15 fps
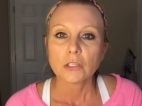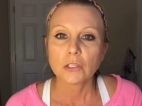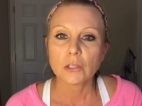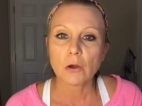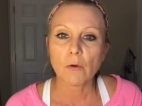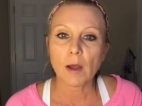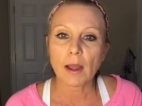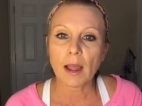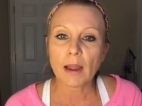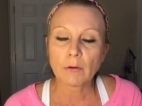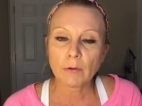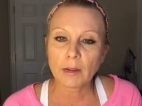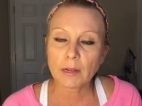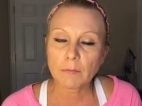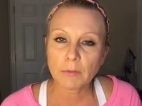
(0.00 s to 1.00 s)
So I
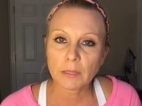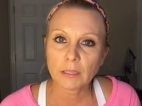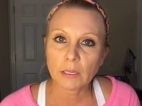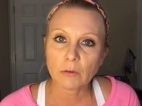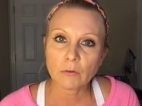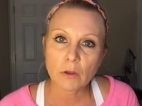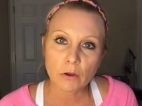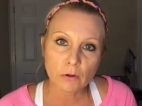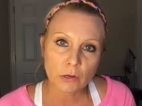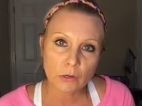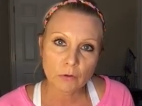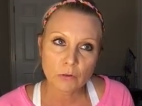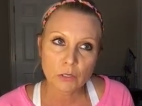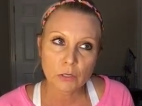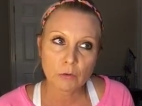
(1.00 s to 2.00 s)
recommend that you go to
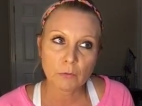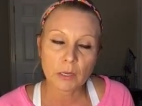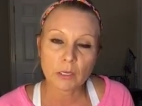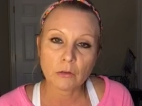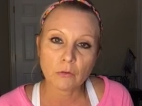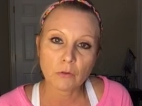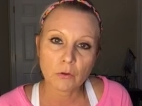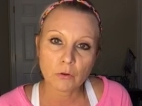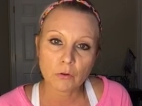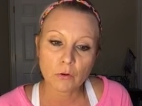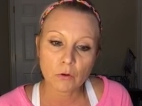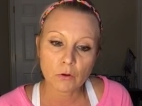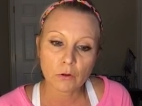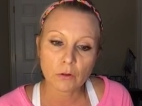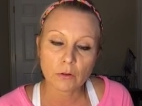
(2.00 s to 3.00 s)
YouTube and you
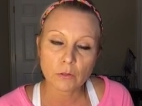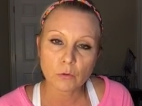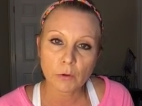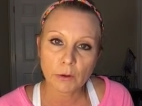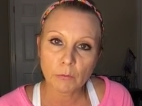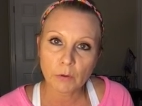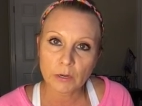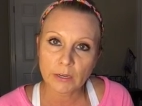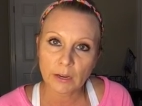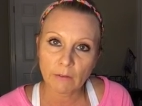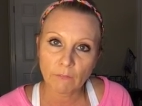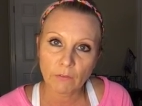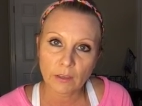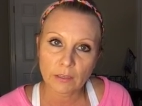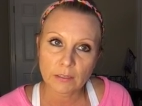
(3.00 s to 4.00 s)
Google 21
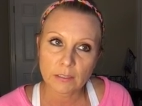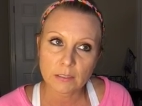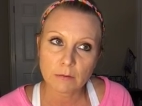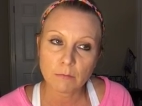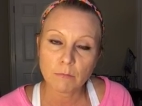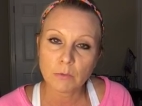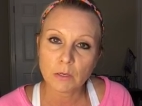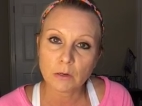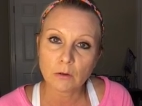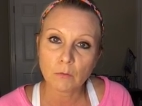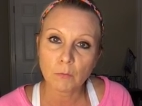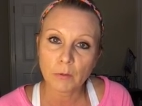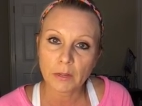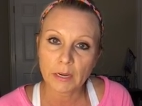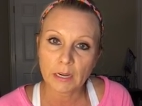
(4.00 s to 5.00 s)
Day Fix
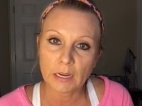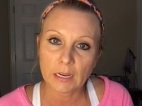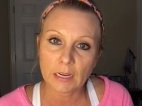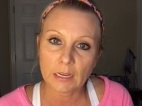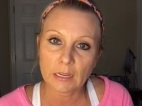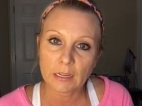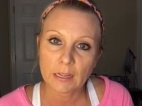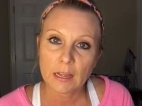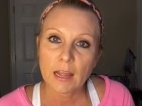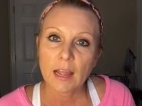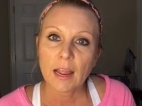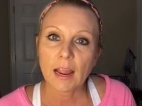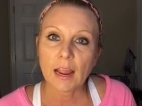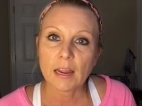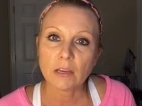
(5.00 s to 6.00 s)
Meal Planning,
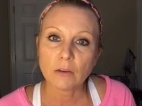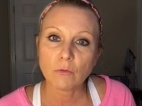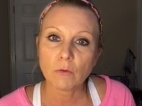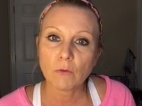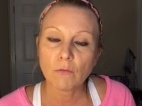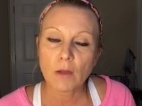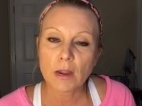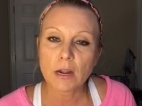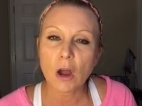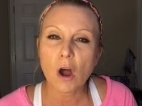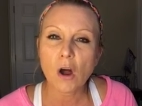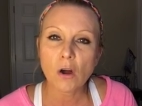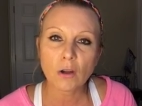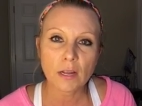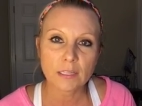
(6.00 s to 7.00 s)
and you will find
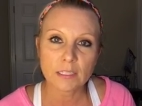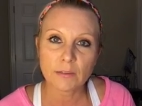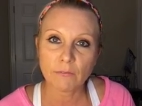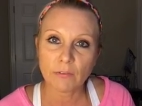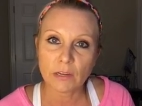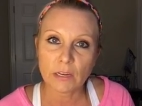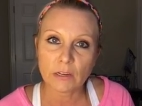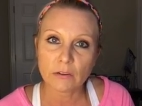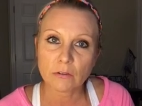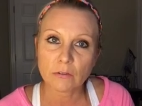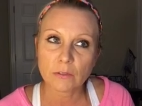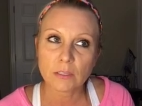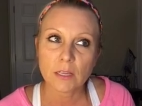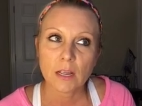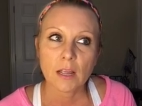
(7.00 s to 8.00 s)
all kinds of
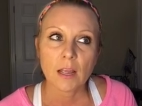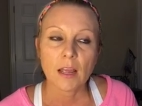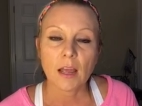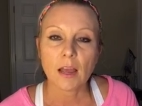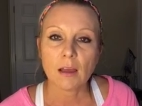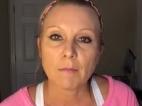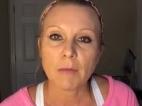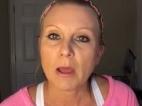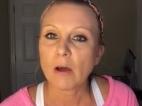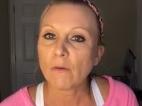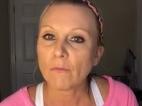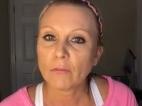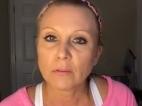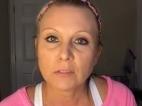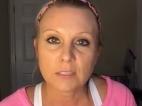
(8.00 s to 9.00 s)
videos, um,
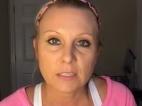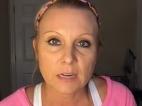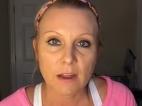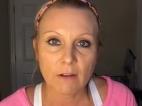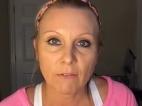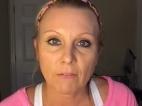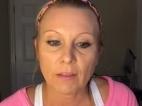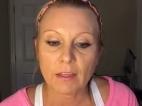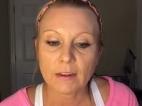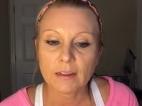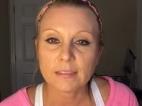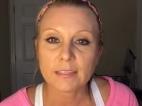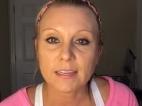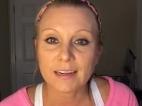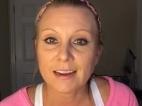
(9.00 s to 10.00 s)
helpful stuff, and
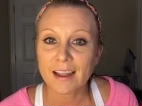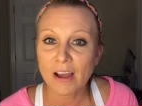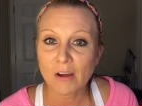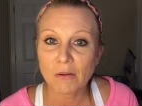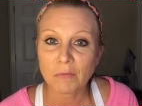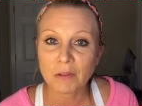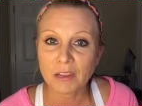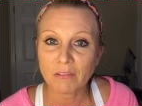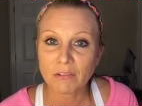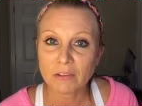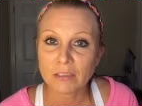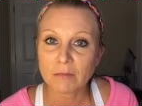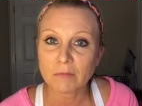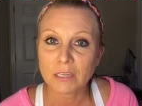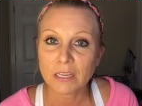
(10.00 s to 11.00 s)
it's gonna help give you
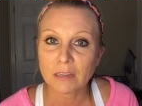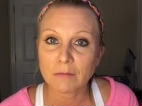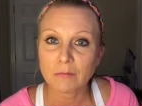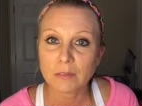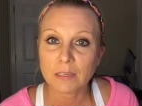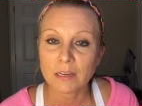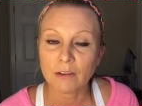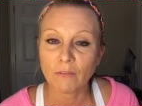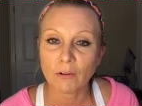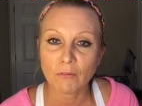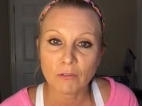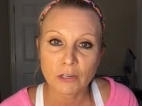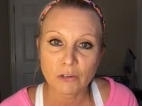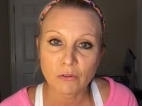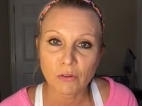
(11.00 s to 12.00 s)
some tips. And if you're
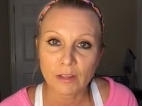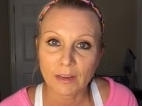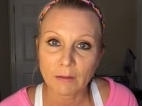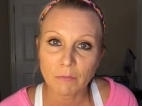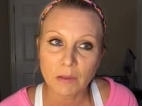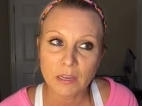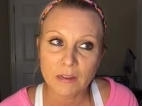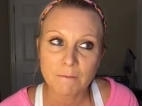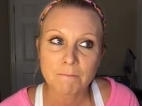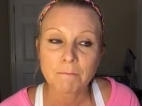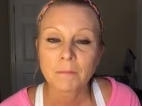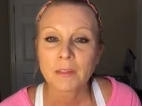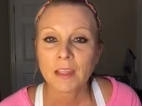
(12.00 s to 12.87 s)
visual like me,